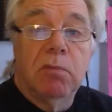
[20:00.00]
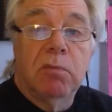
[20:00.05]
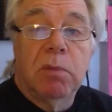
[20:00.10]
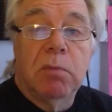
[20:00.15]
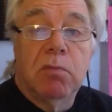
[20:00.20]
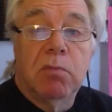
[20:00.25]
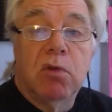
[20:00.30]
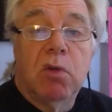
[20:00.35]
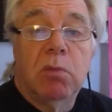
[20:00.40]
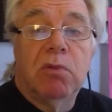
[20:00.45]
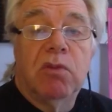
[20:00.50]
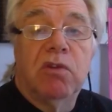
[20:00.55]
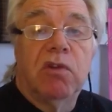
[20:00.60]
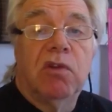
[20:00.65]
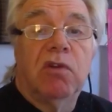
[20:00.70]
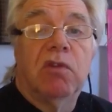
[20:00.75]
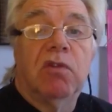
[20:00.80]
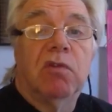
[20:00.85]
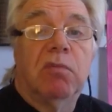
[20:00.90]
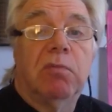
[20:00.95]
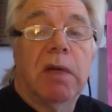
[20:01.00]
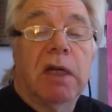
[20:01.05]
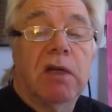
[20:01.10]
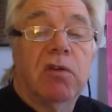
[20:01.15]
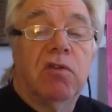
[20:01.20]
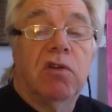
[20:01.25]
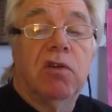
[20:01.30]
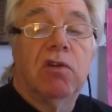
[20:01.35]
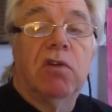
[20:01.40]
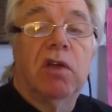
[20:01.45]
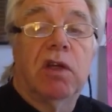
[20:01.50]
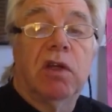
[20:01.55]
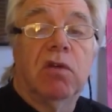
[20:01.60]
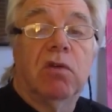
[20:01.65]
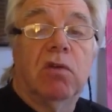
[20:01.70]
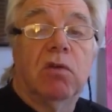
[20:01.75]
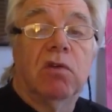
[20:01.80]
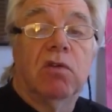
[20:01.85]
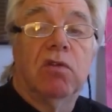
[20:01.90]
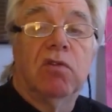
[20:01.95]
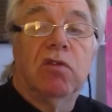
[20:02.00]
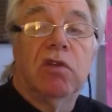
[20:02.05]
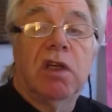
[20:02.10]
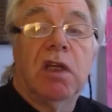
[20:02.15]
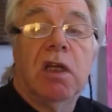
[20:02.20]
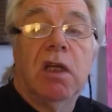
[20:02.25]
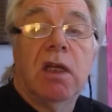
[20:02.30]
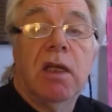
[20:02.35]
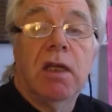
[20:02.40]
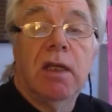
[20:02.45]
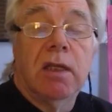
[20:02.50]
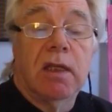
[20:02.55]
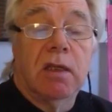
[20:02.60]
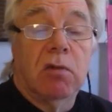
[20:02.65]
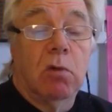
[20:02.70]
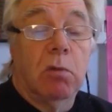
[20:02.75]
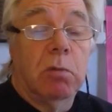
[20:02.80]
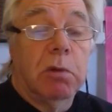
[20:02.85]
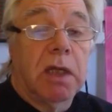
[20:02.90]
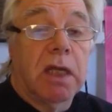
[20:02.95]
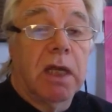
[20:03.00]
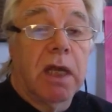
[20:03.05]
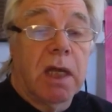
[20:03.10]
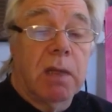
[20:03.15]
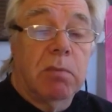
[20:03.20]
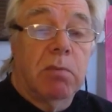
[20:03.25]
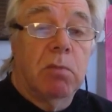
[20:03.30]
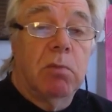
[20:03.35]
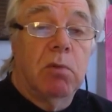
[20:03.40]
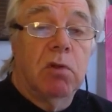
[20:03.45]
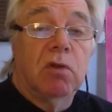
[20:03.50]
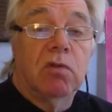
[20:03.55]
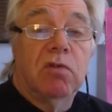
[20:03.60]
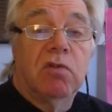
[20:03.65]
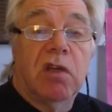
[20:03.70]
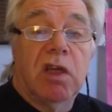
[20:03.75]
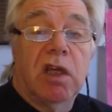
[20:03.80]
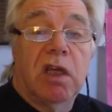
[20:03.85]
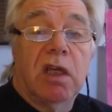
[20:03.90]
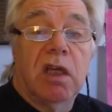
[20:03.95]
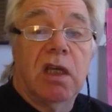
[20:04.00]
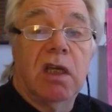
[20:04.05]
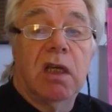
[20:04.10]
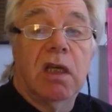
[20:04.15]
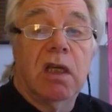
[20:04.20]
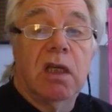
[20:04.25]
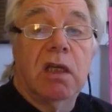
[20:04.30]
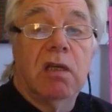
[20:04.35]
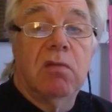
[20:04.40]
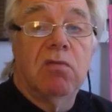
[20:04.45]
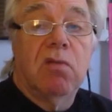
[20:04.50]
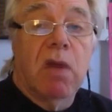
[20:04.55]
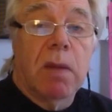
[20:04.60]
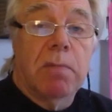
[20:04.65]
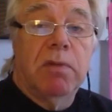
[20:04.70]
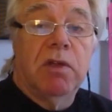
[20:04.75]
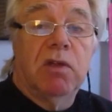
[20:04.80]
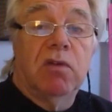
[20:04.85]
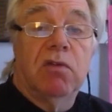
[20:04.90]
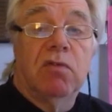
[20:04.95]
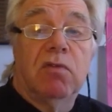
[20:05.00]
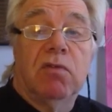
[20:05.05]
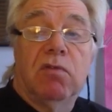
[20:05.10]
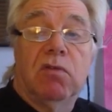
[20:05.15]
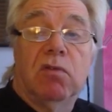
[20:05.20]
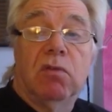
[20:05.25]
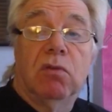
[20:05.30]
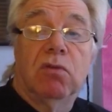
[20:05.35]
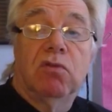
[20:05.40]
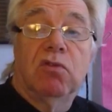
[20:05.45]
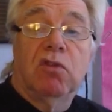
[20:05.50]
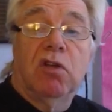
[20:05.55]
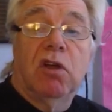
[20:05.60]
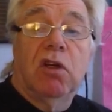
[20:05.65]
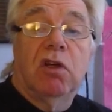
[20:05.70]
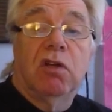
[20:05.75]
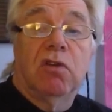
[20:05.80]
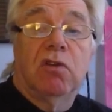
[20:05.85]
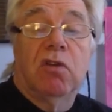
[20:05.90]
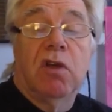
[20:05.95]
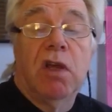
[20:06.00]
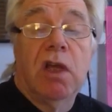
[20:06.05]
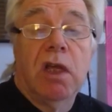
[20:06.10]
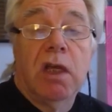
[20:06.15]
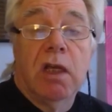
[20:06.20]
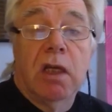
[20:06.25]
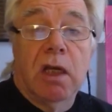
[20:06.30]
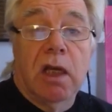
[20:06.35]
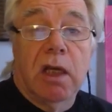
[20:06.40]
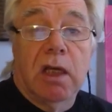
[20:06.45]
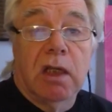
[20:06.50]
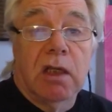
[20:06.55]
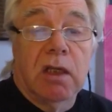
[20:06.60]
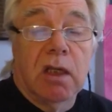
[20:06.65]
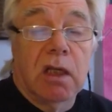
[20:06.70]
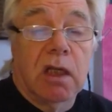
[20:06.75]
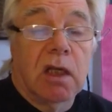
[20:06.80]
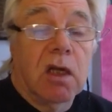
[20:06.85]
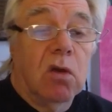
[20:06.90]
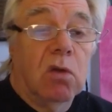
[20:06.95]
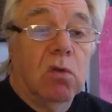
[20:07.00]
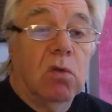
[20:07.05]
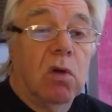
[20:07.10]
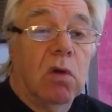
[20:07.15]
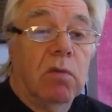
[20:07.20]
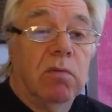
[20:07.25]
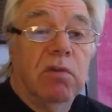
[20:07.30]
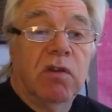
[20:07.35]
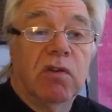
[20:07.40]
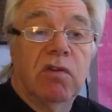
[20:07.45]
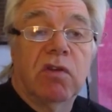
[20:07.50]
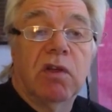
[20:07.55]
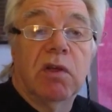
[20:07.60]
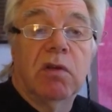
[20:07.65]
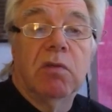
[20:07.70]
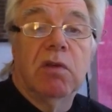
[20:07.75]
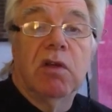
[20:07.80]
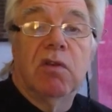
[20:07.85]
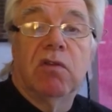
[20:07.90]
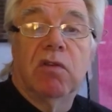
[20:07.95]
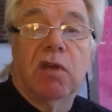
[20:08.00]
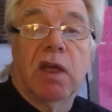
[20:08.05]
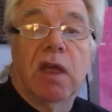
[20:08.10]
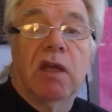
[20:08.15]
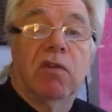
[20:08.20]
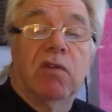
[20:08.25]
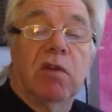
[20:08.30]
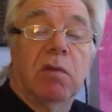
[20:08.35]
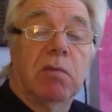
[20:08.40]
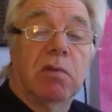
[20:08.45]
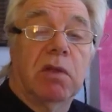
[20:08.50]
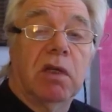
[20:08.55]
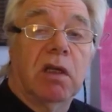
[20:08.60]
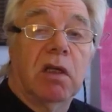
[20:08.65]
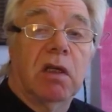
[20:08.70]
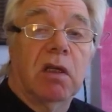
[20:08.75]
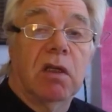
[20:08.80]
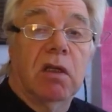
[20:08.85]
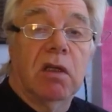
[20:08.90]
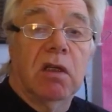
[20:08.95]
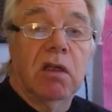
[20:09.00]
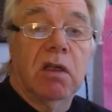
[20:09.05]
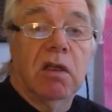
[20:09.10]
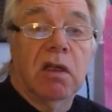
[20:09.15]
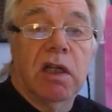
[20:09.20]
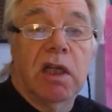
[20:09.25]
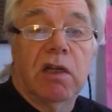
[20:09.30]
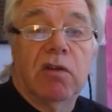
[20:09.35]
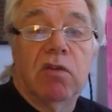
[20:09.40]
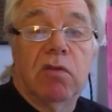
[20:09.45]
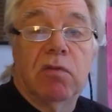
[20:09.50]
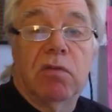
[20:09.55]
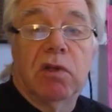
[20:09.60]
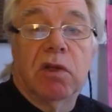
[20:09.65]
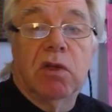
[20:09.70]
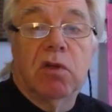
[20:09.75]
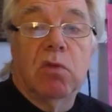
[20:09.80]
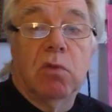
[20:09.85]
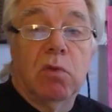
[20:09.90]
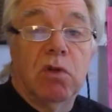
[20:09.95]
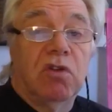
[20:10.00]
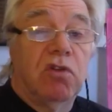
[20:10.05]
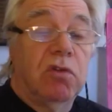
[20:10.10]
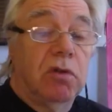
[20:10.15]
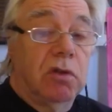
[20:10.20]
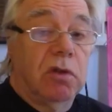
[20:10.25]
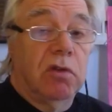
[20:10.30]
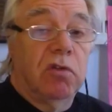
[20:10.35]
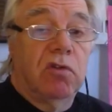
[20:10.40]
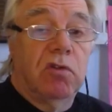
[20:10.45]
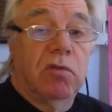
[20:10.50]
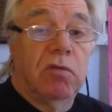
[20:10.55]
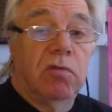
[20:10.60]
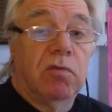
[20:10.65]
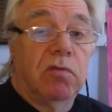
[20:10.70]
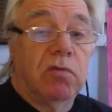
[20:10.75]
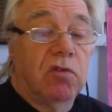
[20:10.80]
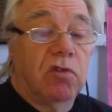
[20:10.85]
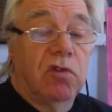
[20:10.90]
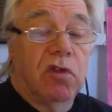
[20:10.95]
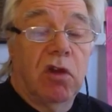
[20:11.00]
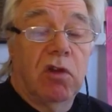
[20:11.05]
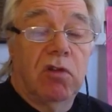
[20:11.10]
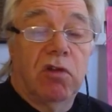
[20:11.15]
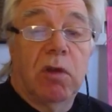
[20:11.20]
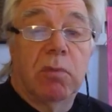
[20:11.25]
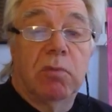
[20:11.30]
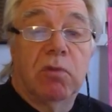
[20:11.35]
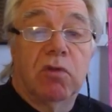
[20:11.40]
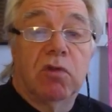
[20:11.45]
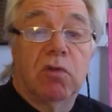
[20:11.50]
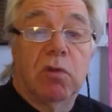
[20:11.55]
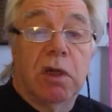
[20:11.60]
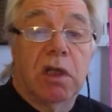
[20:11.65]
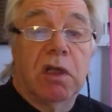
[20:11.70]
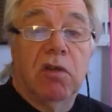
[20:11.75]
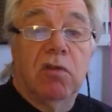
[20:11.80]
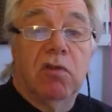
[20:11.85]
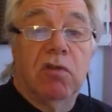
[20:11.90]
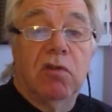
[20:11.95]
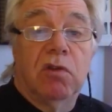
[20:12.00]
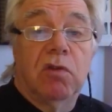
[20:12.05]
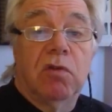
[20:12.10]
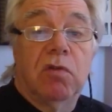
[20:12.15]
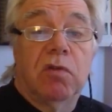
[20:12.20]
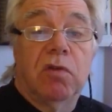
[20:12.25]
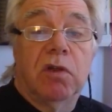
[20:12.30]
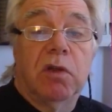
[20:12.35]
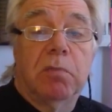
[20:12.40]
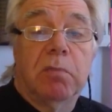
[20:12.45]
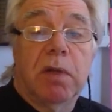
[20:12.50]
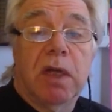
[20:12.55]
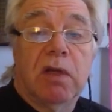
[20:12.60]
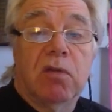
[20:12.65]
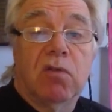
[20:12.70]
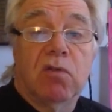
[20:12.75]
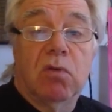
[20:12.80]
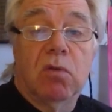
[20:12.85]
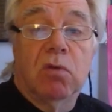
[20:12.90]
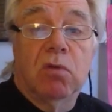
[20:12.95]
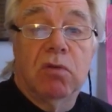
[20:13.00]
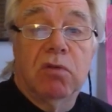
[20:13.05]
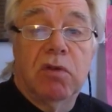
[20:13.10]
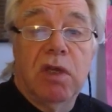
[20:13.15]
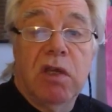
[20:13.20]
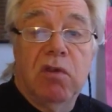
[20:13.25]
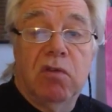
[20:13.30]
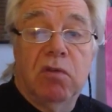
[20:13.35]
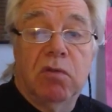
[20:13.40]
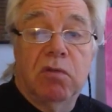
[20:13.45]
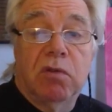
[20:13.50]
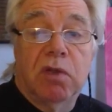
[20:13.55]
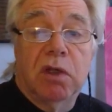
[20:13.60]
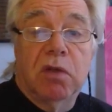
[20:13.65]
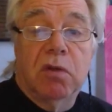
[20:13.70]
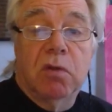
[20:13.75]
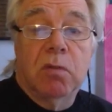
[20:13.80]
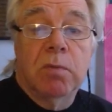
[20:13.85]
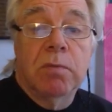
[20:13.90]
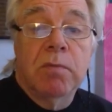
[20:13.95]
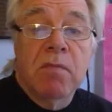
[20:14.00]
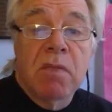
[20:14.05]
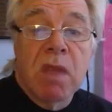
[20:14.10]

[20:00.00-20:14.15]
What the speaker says: have been promises of battery technology that will be capable of taking a rapid full charge. And the goal, obviously, is to get something, electric vehicle, which you can charge up as quickly as you could fill a petrol or a diesel vehicle.